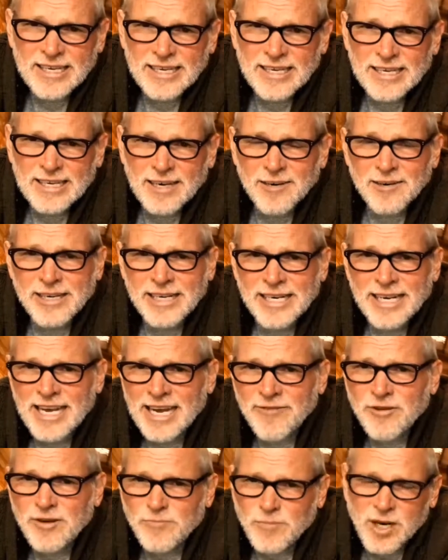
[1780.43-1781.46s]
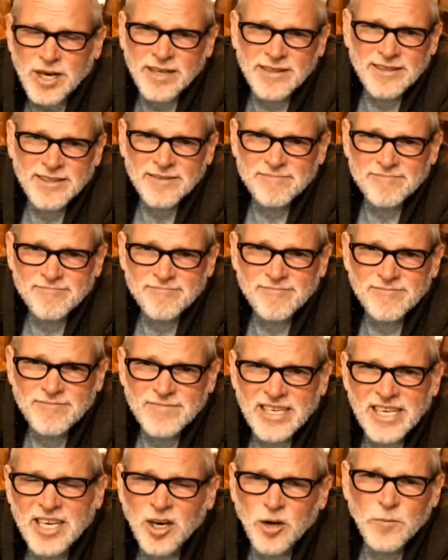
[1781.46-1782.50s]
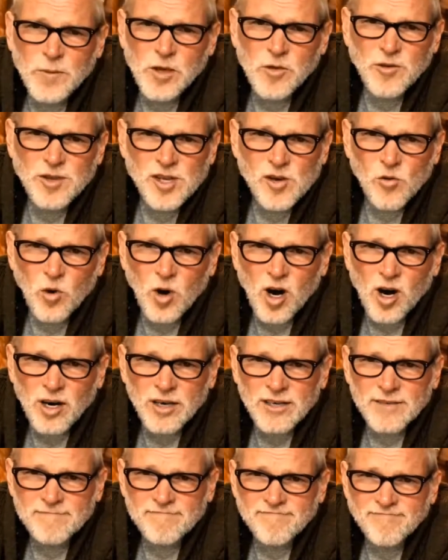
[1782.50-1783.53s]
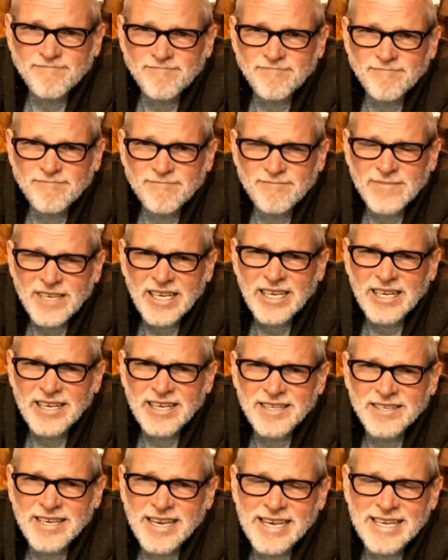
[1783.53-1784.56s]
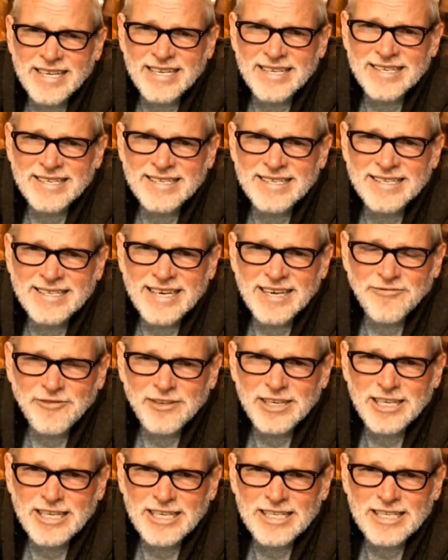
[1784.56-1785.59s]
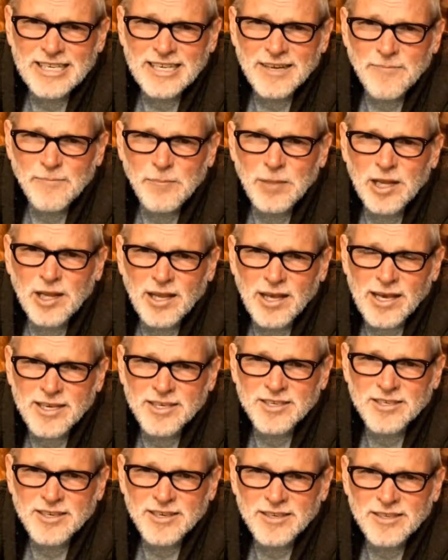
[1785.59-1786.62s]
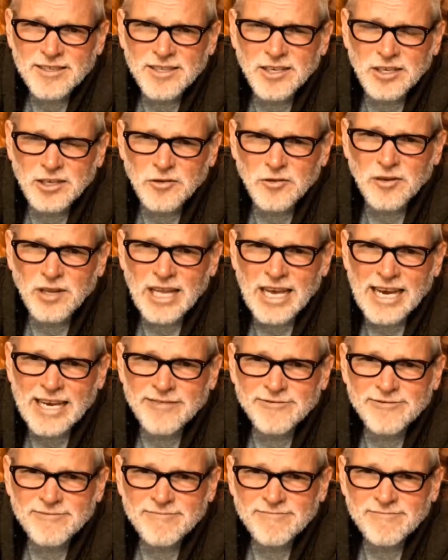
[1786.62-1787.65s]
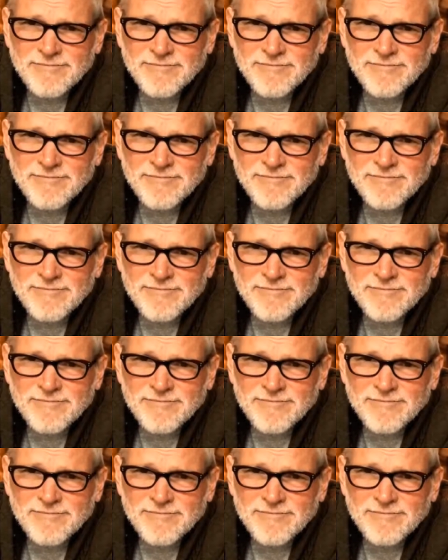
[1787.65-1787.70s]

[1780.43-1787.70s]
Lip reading: are in every month to help you in your walk. It is a definite plus to your life.